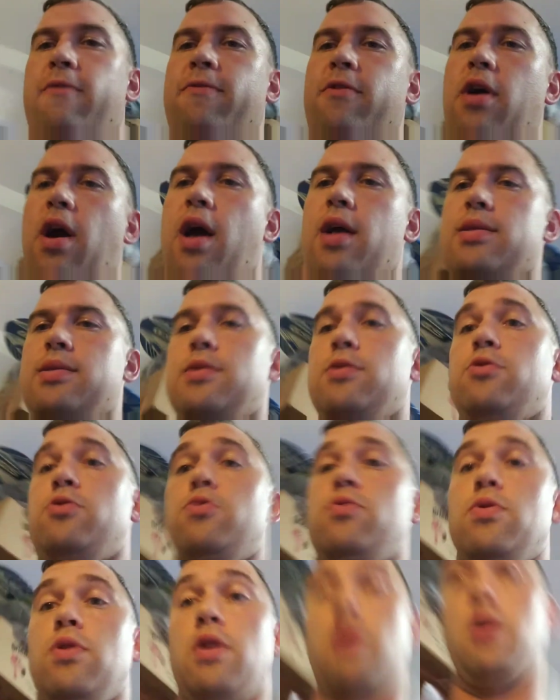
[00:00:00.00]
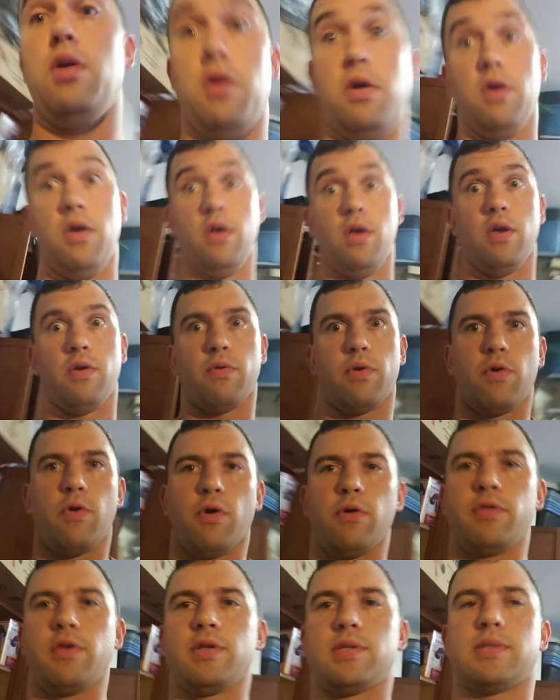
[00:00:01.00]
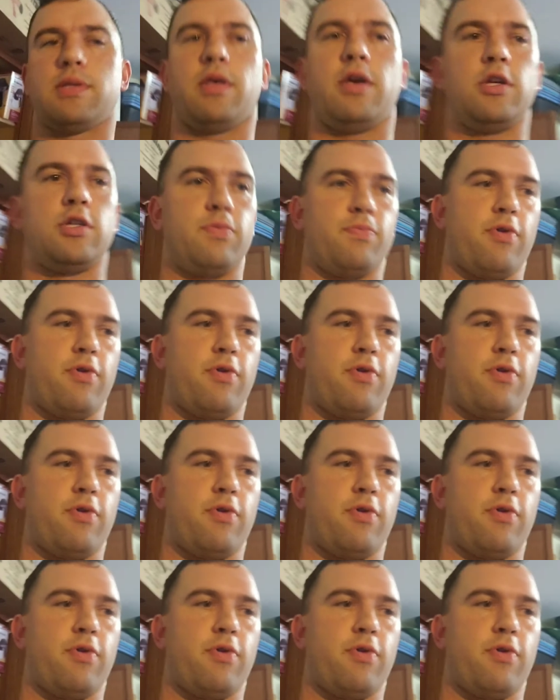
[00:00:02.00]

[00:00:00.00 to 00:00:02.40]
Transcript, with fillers: of forgot to record the installation